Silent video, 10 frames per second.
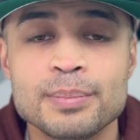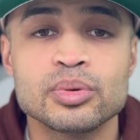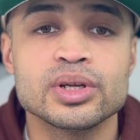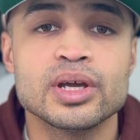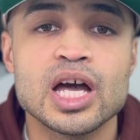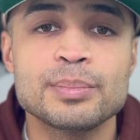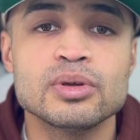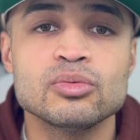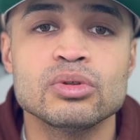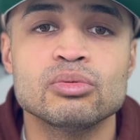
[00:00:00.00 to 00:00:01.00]
pretty
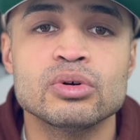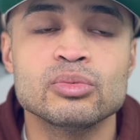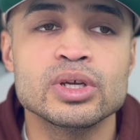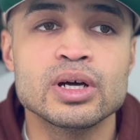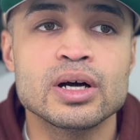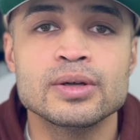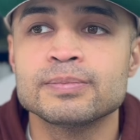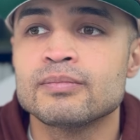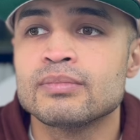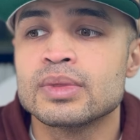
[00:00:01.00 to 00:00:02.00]
happy with what we got.
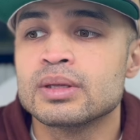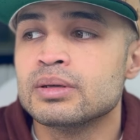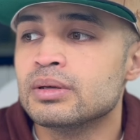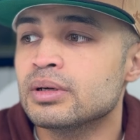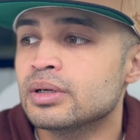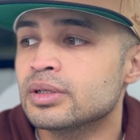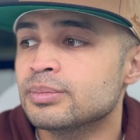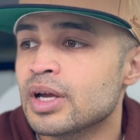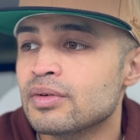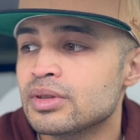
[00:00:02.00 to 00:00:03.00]

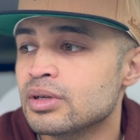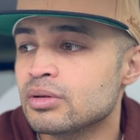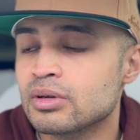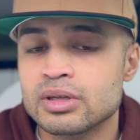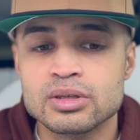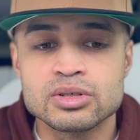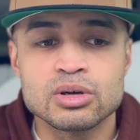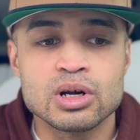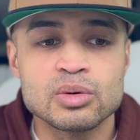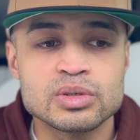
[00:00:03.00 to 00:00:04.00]
Everything in this
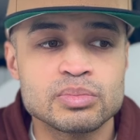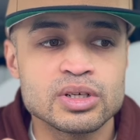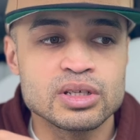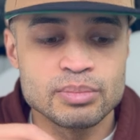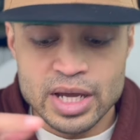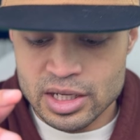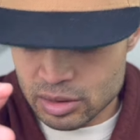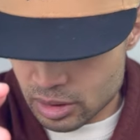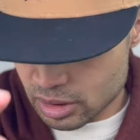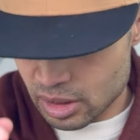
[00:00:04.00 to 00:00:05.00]
car was pretty
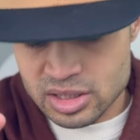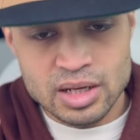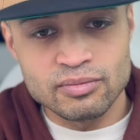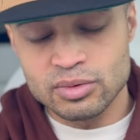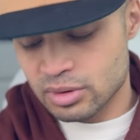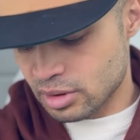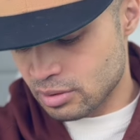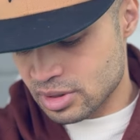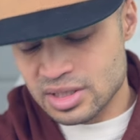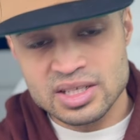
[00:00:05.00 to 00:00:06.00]
immaculate, except for there
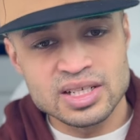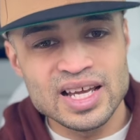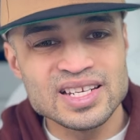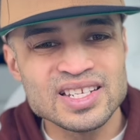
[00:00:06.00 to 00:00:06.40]
was a slight